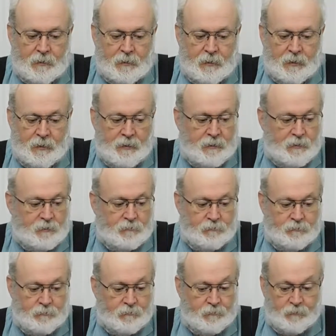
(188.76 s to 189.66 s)
and
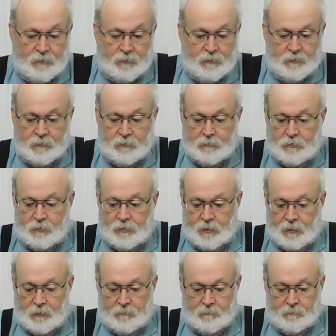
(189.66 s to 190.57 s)
it's really in good
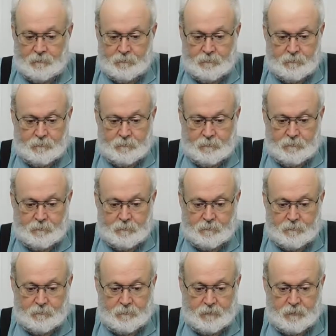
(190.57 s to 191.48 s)
shape.
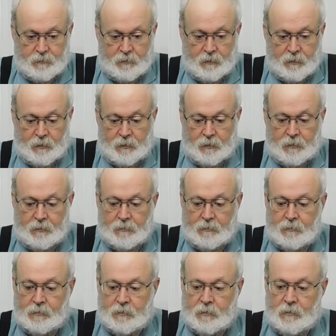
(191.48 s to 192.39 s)

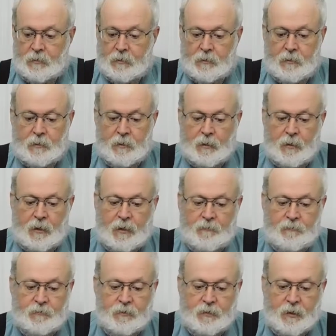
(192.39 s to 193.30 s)
And
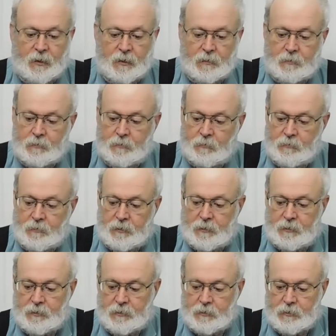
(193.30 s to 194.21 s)
I've checked, the only thing
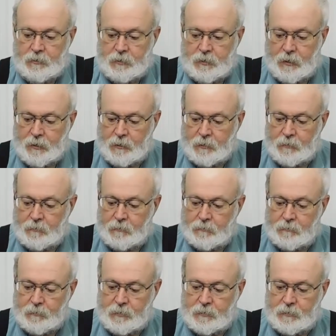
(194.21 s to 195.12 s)
I didn't check
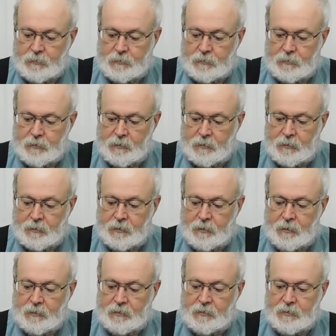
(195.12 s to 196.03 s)
was the
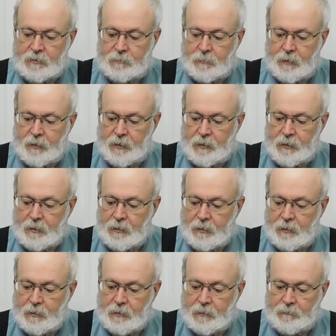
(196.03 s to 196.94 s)
display
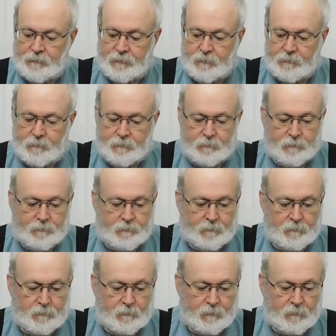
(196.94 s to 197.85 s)

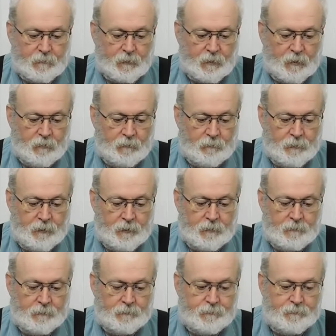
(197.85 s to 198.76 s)

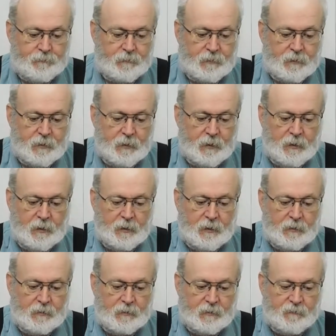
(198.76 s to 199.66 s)
output
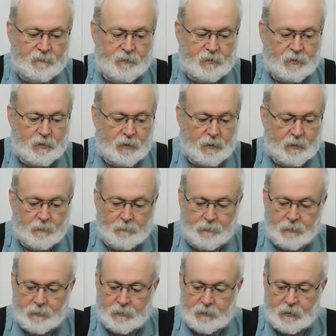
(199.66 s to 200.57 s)
and the V G A
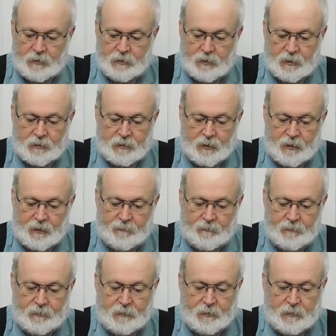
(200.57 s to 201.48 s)
output. I checked
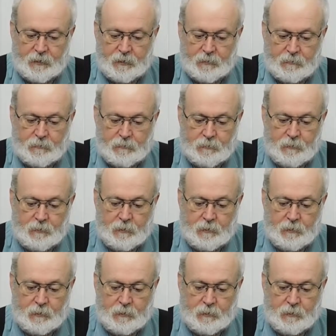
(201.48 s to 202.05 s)
everything else,